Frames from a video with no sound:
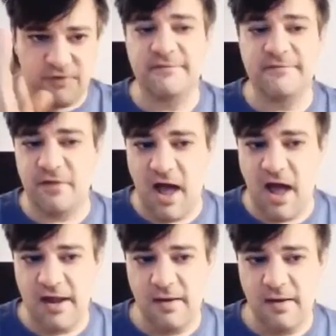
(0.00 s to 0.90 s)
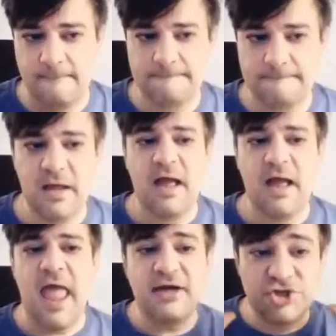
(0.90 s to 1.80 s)
Freeman Fly,
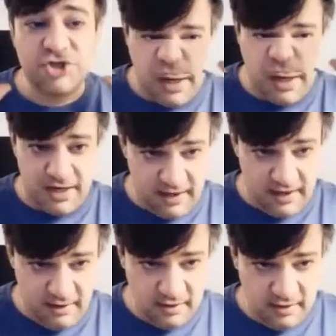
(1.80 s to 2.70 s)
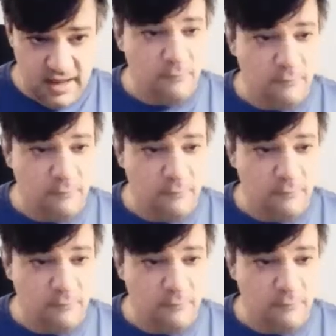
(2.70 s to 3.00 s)
Ed Cherini.